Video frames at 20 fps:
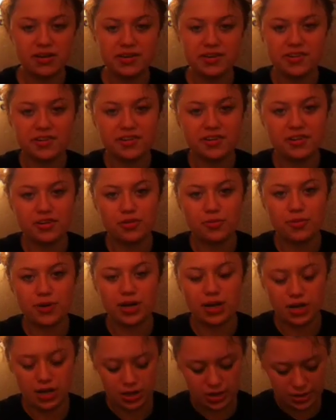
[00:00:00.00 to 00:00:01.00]
Are your
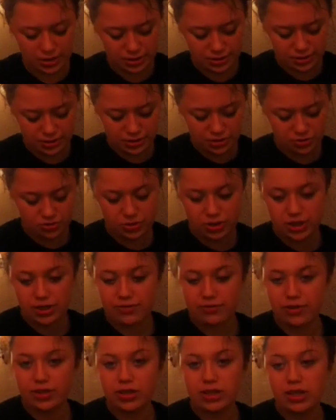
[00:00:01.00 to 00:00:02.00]
bags
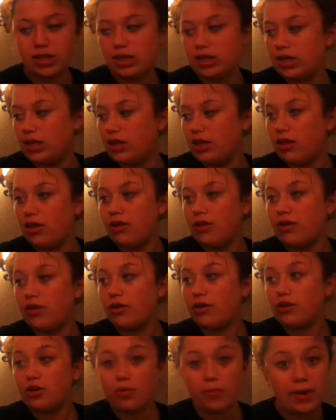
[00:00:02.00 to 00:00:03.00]
traveling?
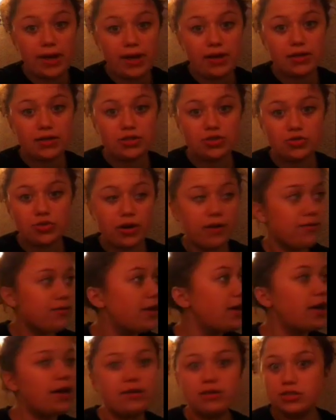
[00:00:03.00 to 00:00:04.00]
Are your bags
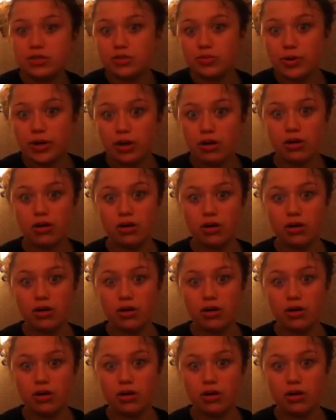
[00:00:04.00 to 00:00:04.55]
traveling elsewhere?